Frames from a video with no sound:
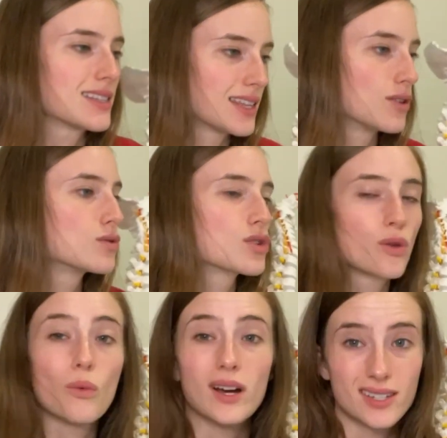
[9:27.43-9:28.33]
Those are
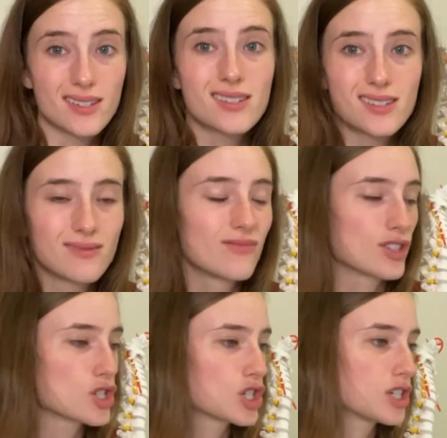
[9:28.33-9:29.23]
the ones
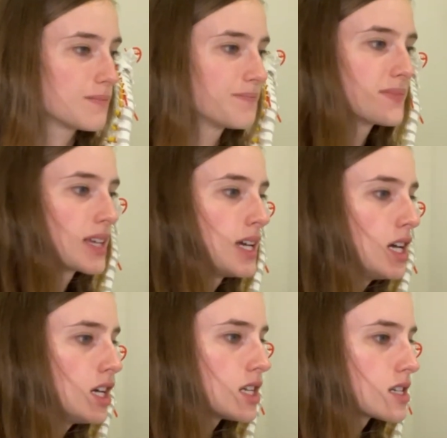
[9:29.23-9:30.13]
for sure.
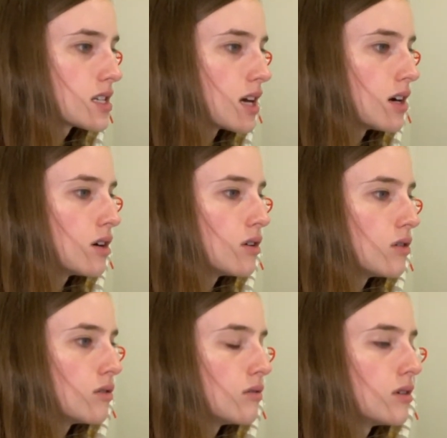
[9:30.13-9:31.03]

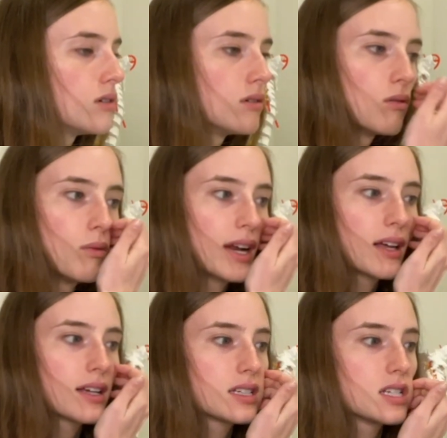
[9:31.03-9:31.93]
So what I
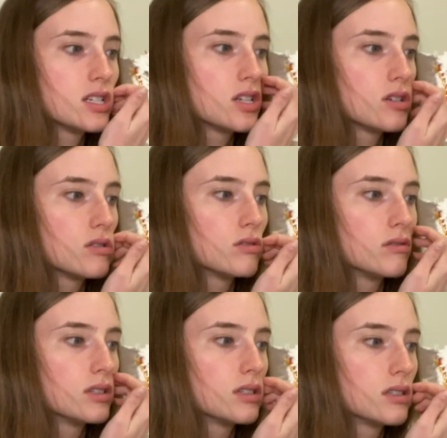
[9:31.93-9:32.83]
like to
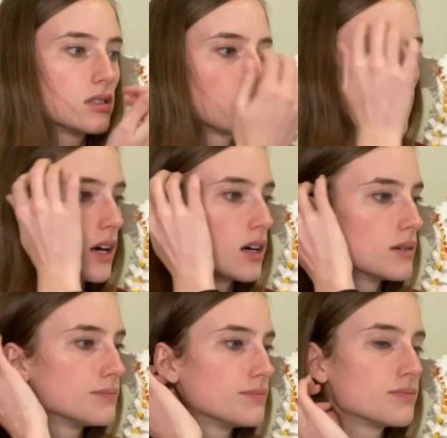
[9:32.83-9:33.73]
do,
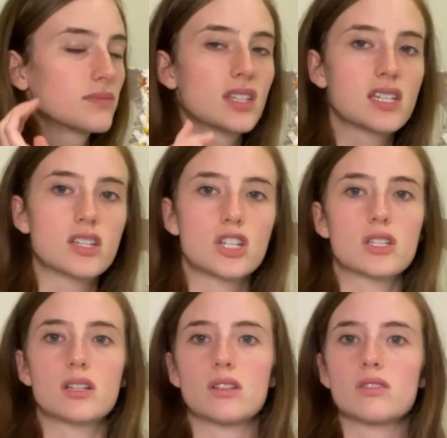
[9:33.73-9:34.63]
this is
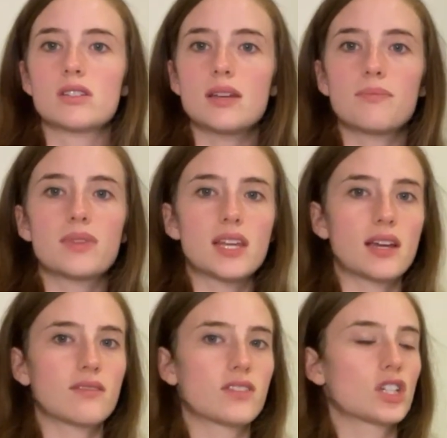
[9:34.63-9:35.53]
just a little tip that
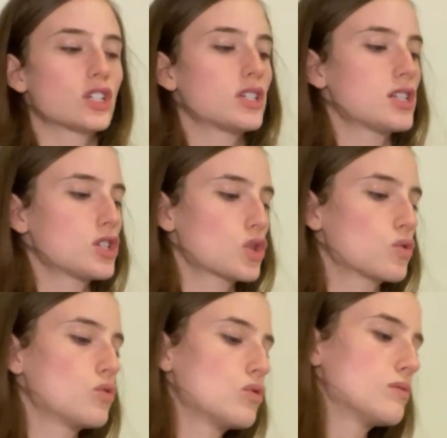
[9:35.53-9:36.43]
I've learned in
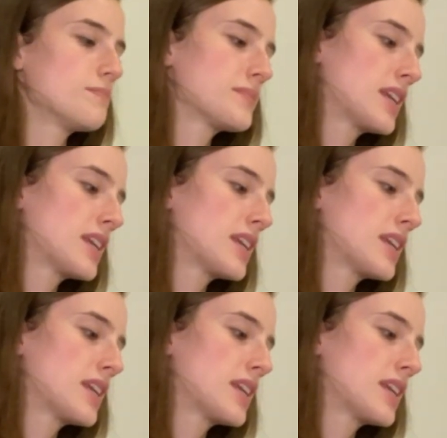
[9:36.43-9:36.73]
school,